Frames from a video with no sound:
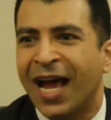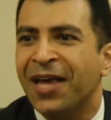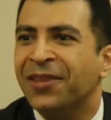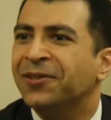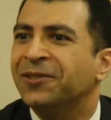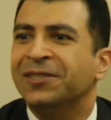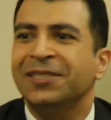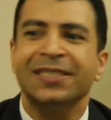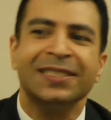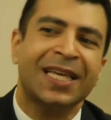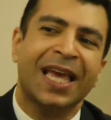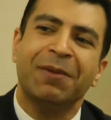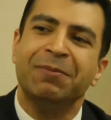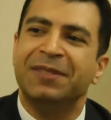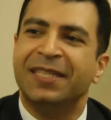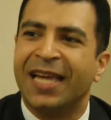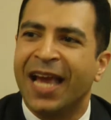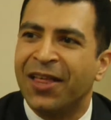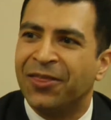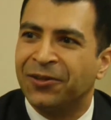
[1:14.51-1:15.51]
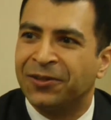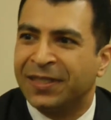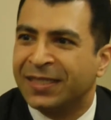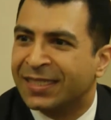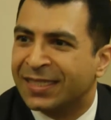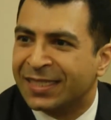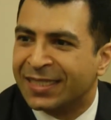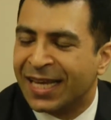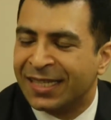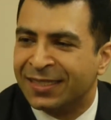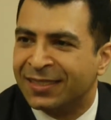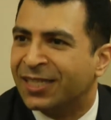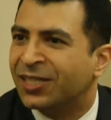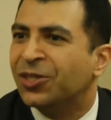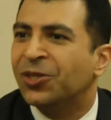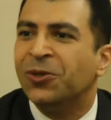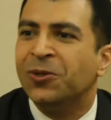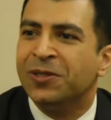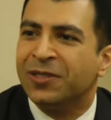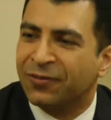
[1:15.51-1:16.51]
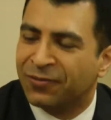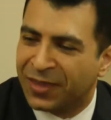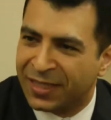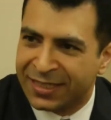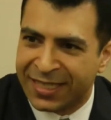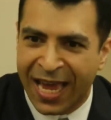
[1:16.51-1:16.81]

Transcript: others just came together to discuss the news of the